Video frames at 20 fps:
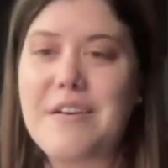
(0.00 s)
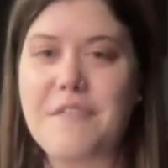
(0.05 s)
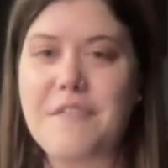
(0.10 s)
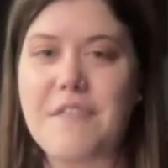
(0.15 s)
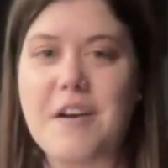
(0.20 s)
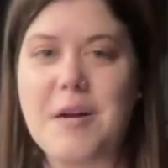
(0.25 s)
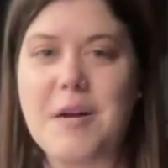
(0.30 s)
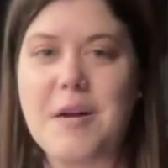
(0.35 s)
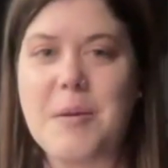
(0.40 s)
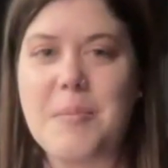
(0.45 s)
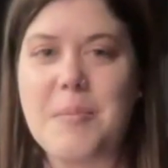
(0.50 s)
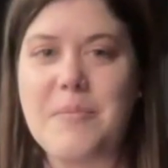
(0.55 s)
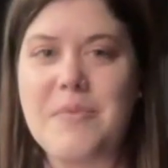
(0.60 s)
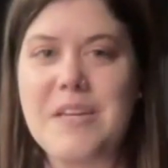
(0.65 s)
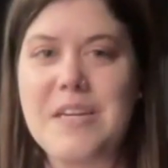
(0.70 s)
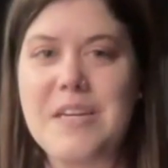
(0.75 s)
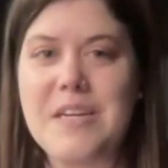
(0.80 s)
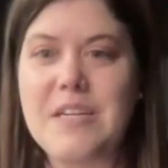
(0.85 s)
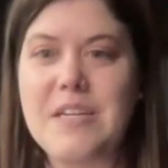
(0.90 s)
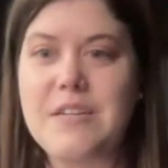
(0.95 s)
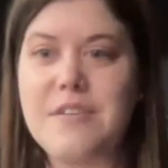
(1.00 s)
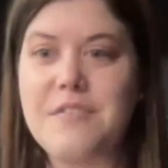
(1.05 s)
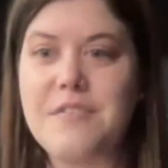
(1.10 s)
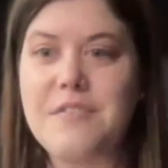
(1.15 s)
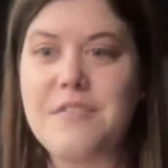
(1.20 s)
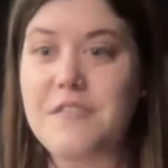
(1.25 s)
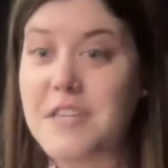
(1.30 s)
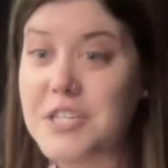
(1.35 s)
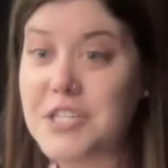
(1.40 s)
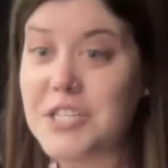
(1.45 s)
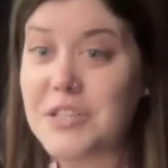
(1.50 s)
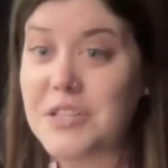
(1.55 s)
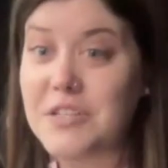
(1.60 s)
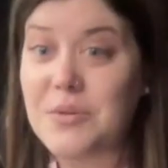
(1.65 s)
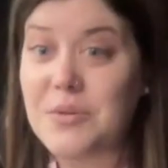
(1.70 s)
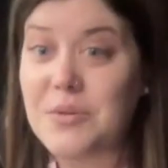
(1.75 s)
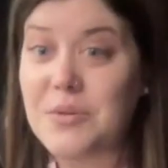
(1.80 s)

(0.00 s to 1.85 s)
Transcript: from finishing the